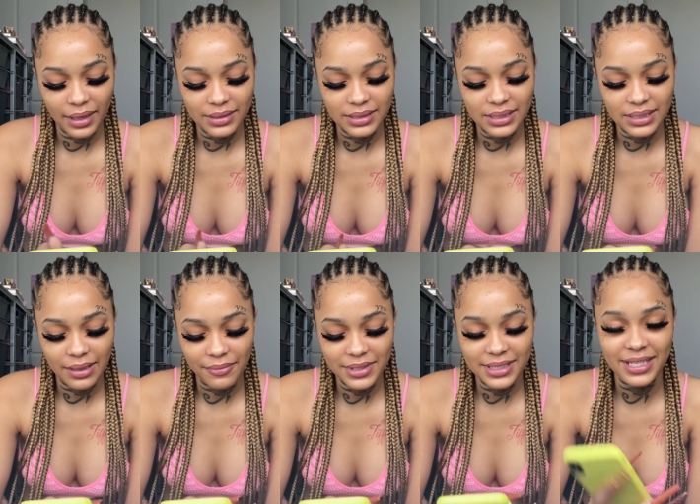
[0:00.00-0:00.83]

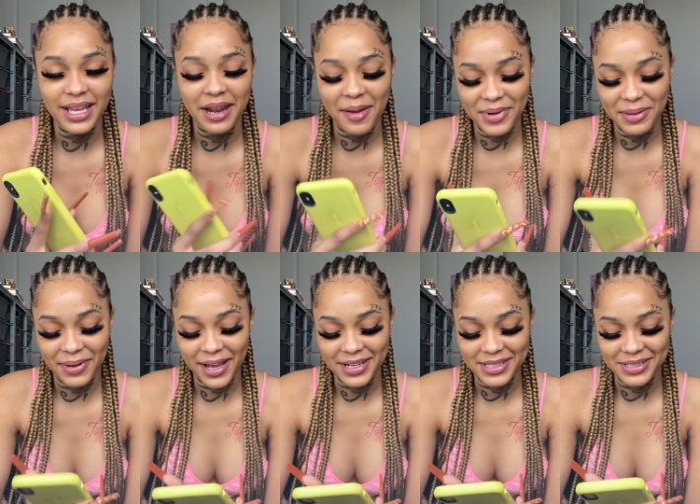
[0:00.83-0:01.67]
Someone said, how many
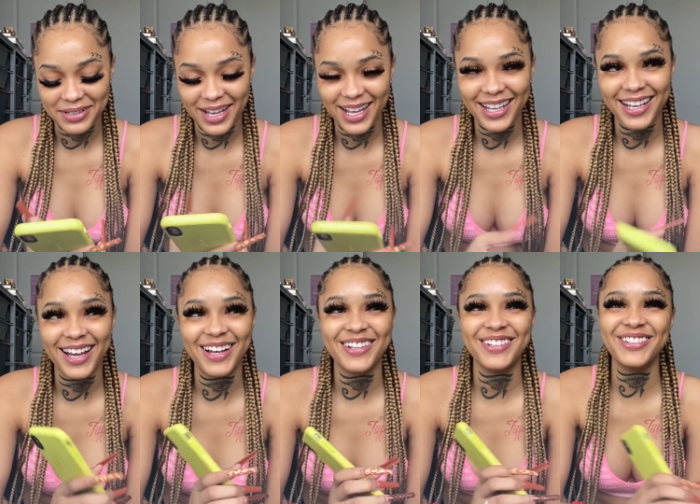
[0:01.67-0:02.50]
bodies you got?
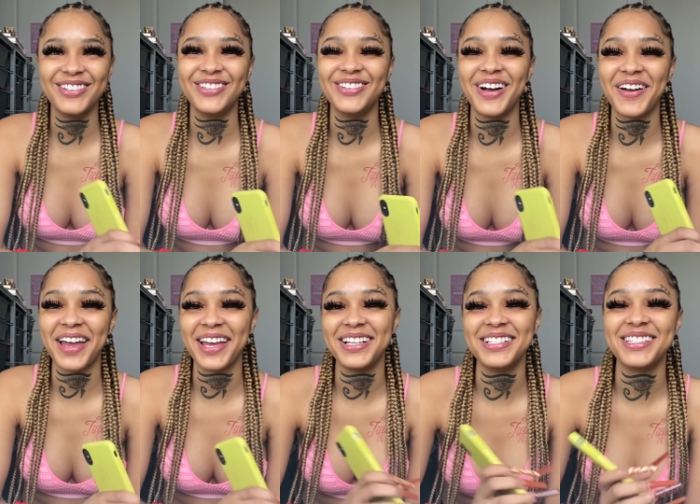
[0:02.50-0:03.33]
Ooh,
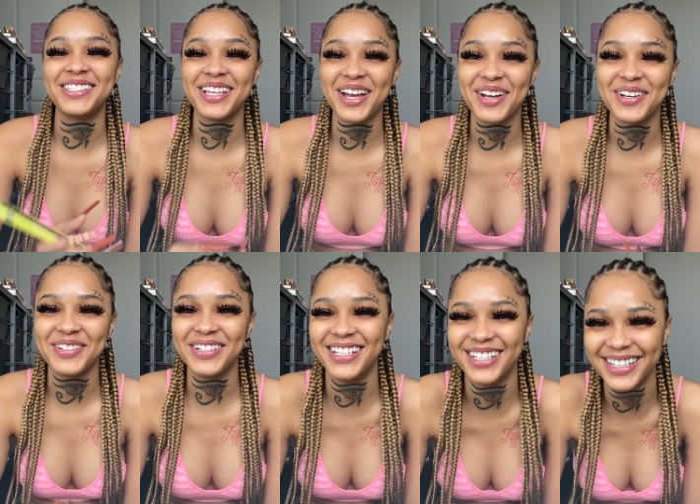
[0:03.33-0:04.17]
okay, so
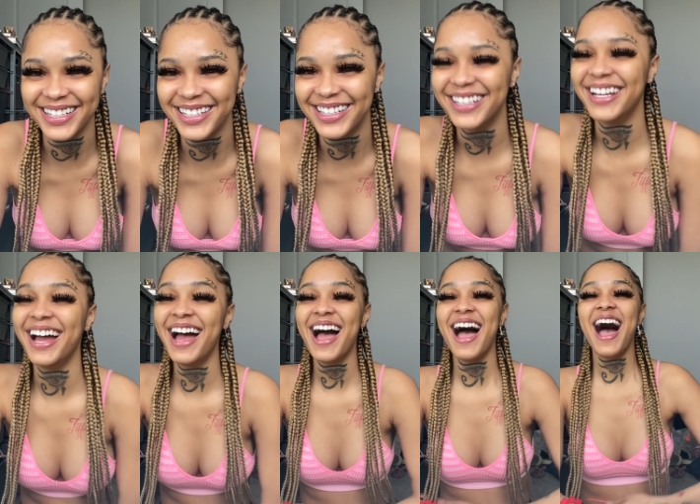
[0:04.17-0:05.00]

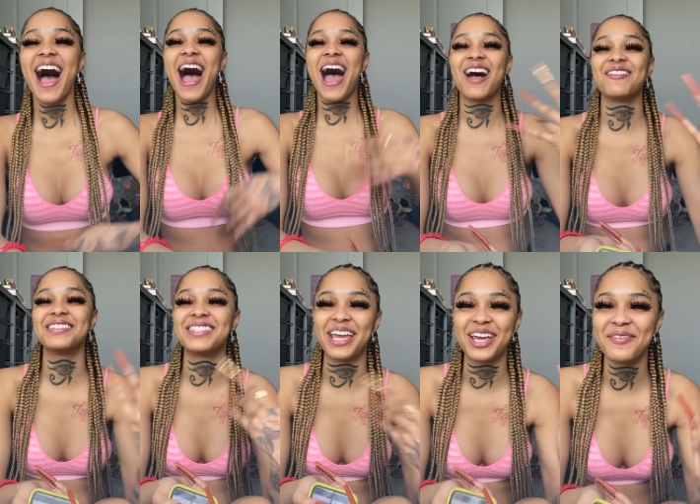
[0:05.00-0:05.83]
I was
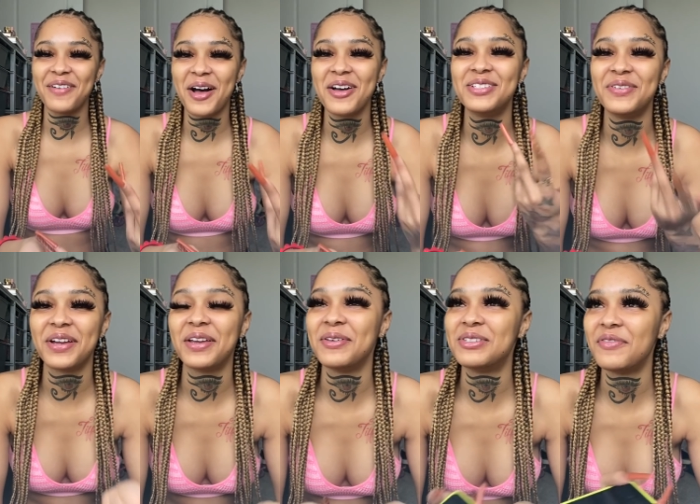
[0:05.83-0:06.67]
thinking about doing
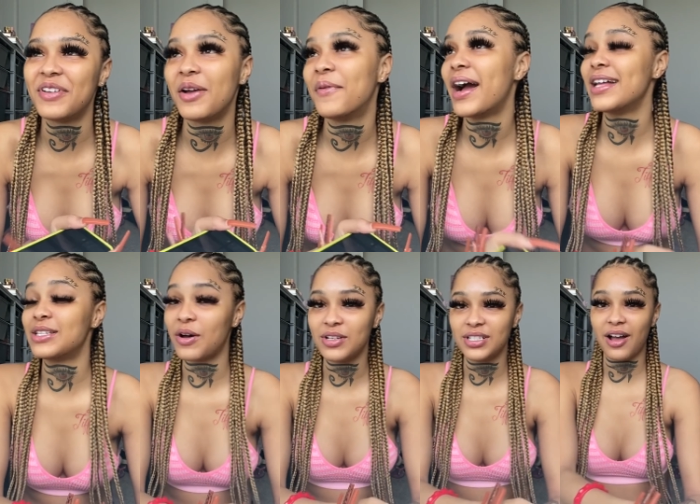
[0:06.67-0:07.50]
a YouTube video where I
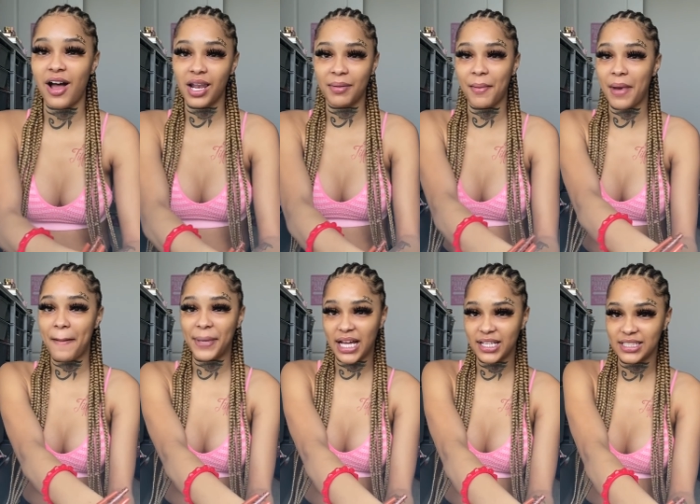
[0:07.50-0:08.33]
told y'all all about my
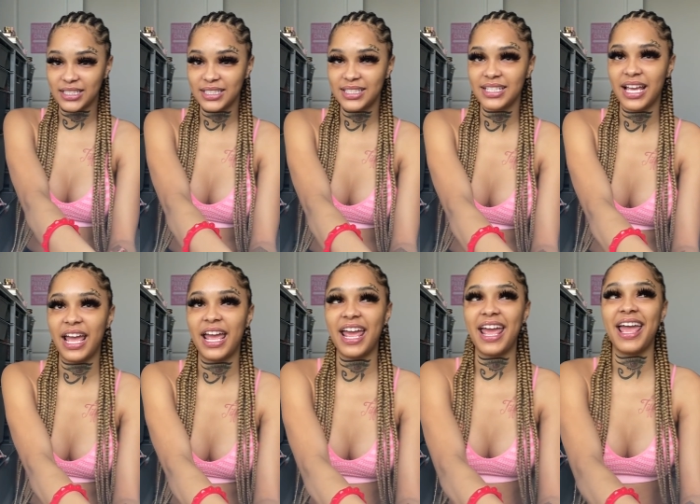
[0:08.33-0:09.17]
bodies
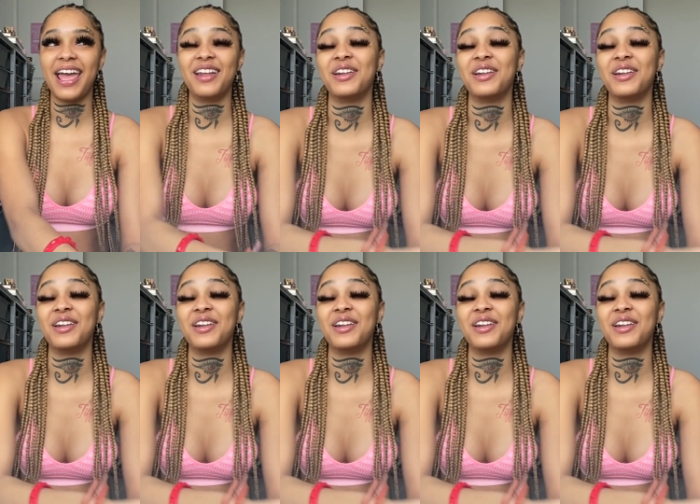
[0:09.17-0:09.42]
and